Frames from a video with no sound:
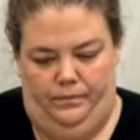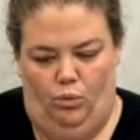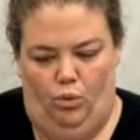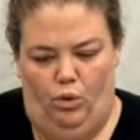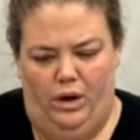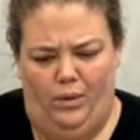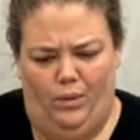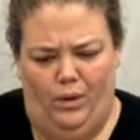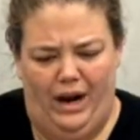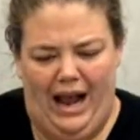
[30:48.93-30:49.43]

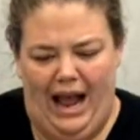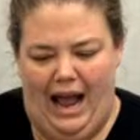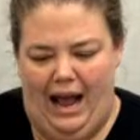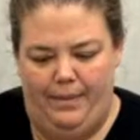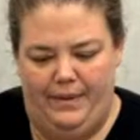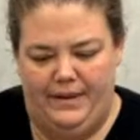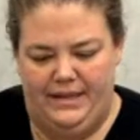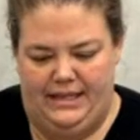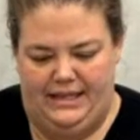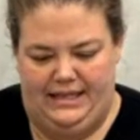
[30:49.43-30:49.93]
What
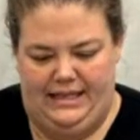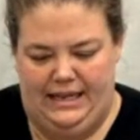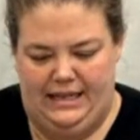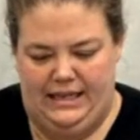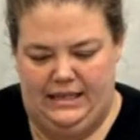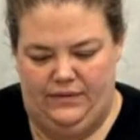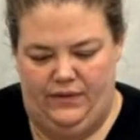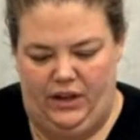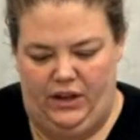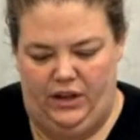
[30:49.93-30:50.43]
happens at
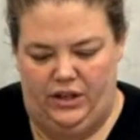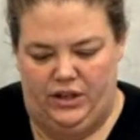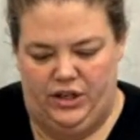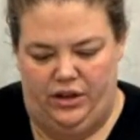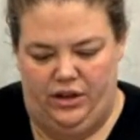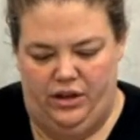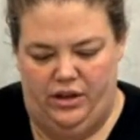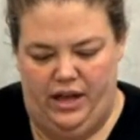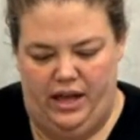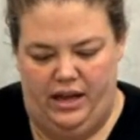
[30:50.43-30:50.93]
Santa's Village
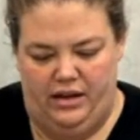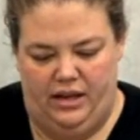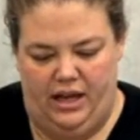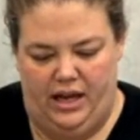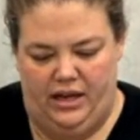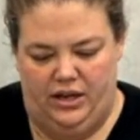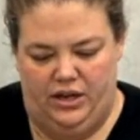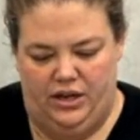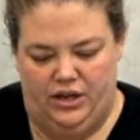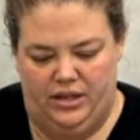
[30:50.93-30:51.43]
other than
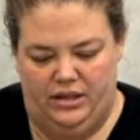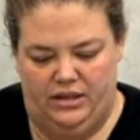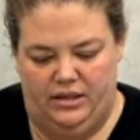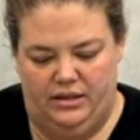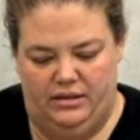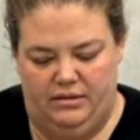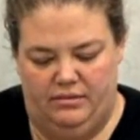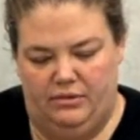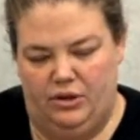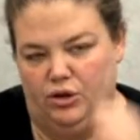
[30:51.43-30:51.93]
like you just
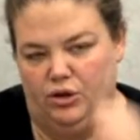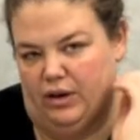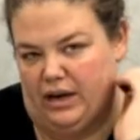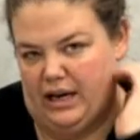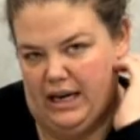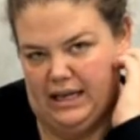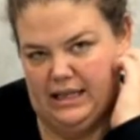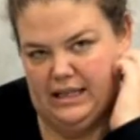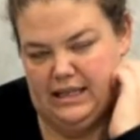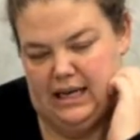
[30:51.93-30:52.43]

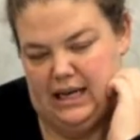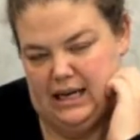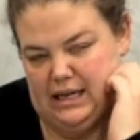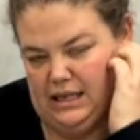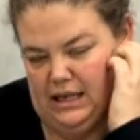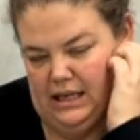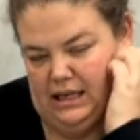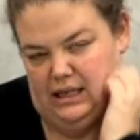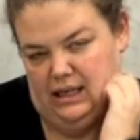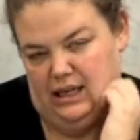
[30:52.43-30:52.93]
greeting
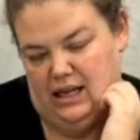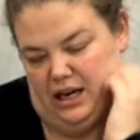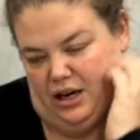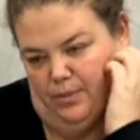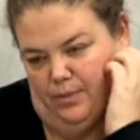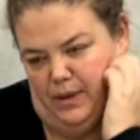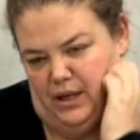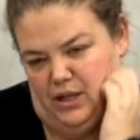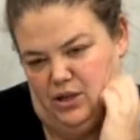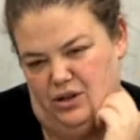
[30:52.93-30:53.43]
Santa and getting
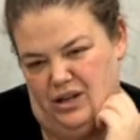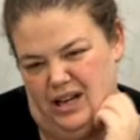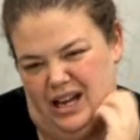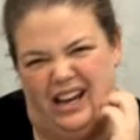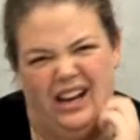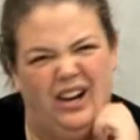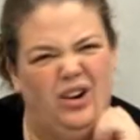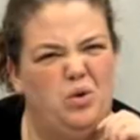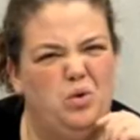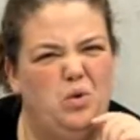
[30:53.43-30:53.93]
your picture
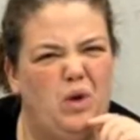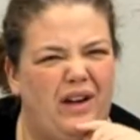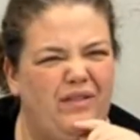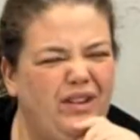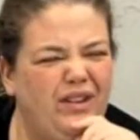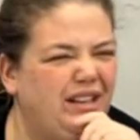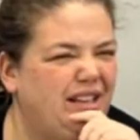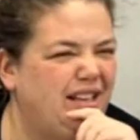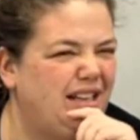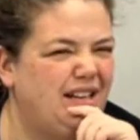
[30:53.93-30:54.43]
taken? Ooh, I
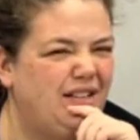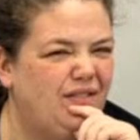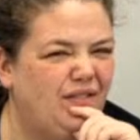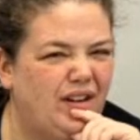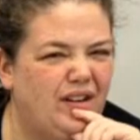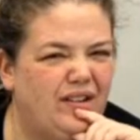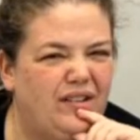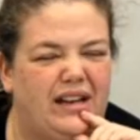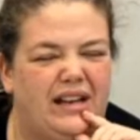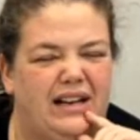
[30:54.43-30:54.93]
really need to
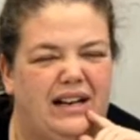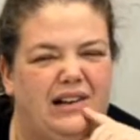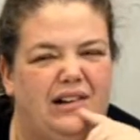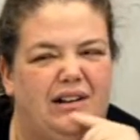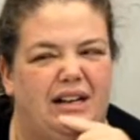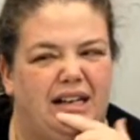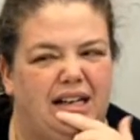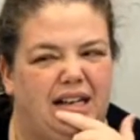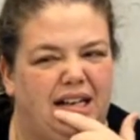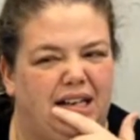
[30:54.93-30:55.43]
figure that
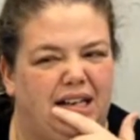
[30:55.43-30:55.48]
out.